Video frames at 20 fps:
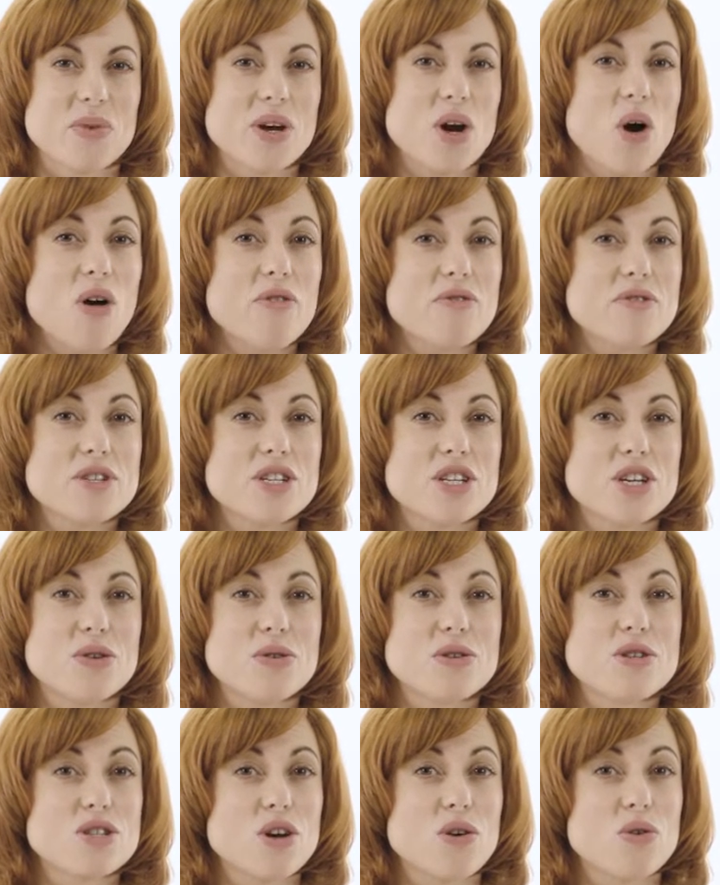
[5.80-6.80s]
we often
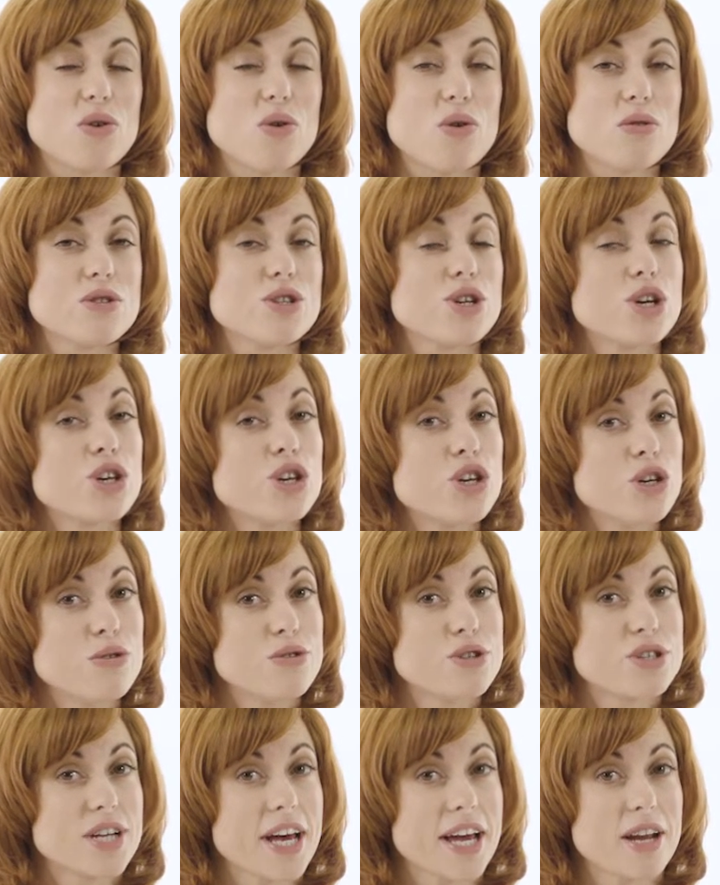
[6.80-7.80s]
use so-called you
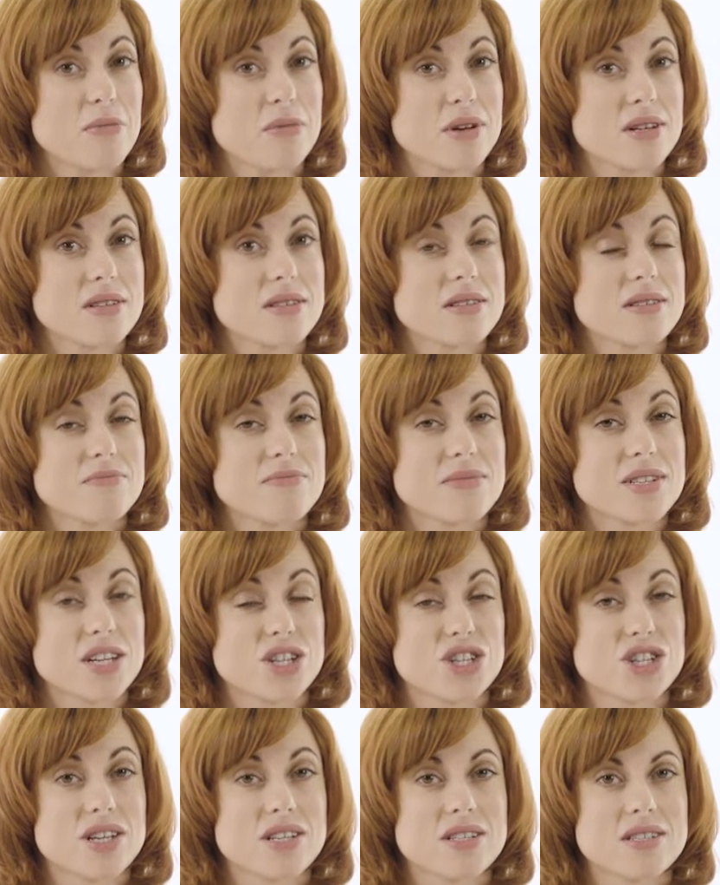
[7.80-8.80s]
statements,
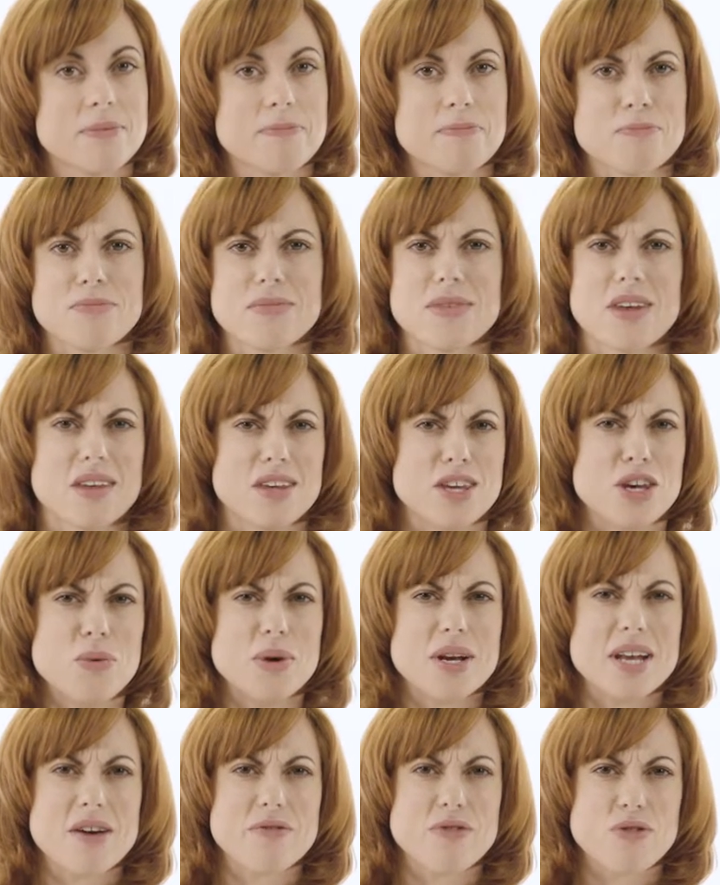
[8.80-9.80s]
such as, "You
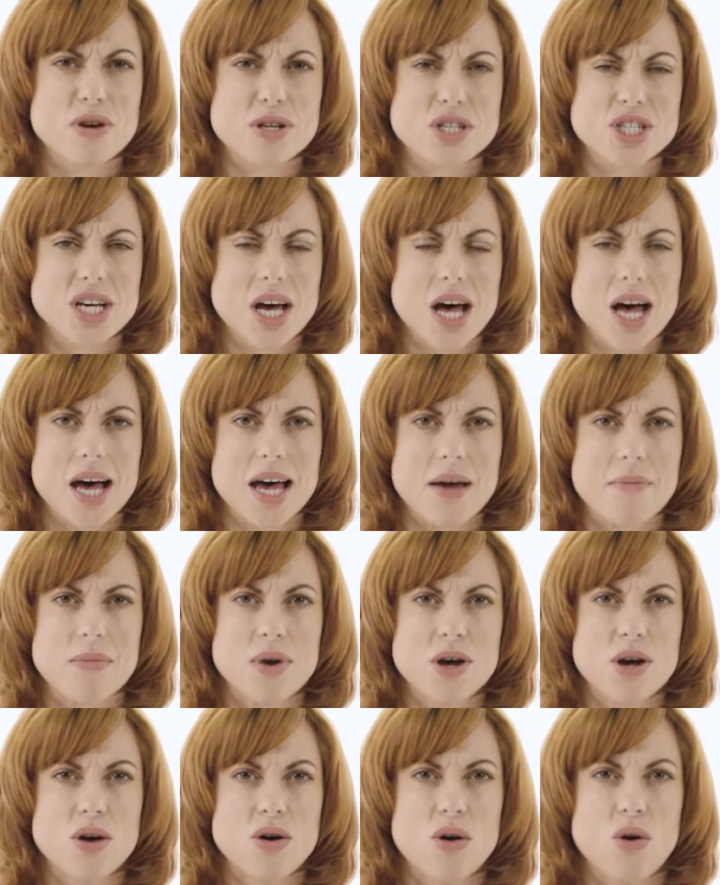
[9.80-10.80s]
are never on time,"
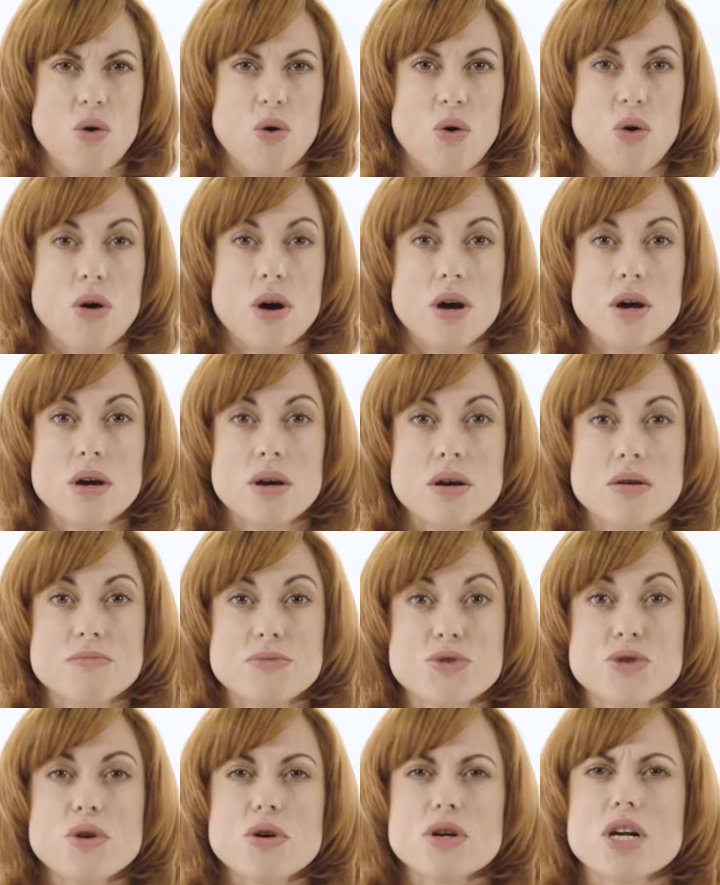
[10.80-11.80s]
or
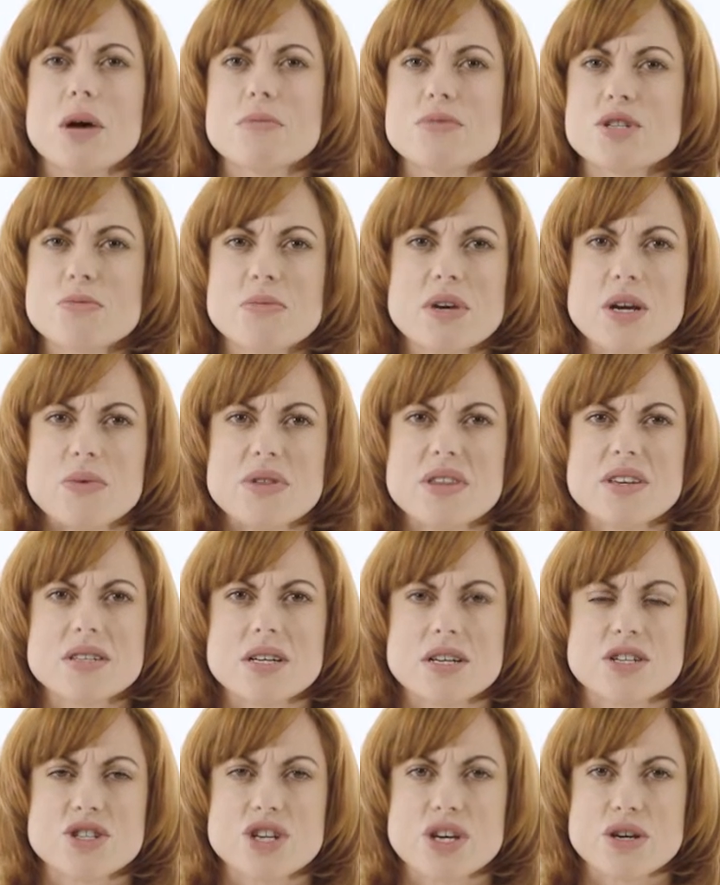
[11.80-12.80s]
"Do not come to me with this
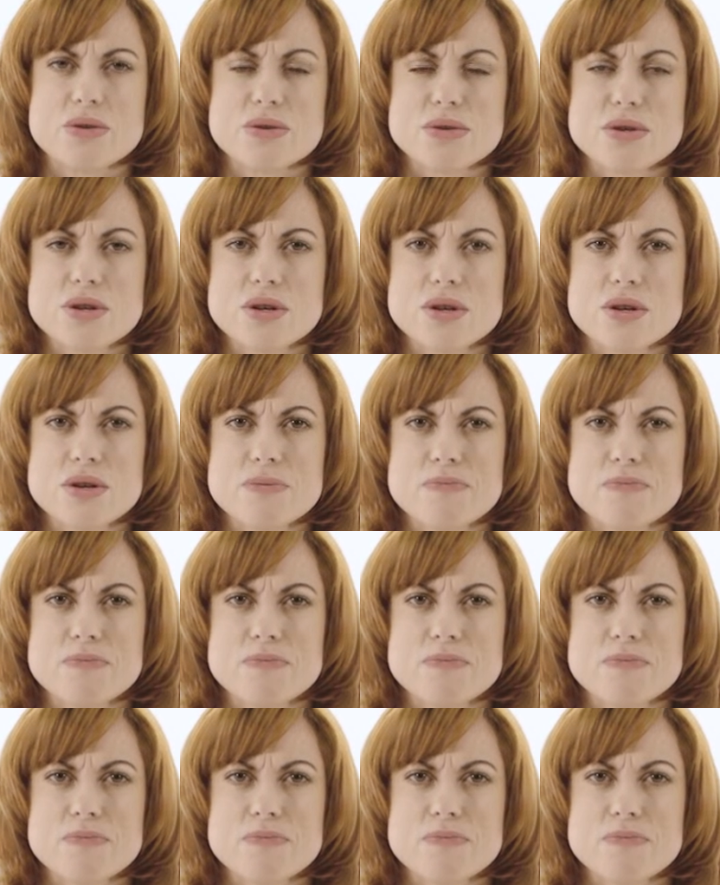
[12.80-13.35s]
excuse."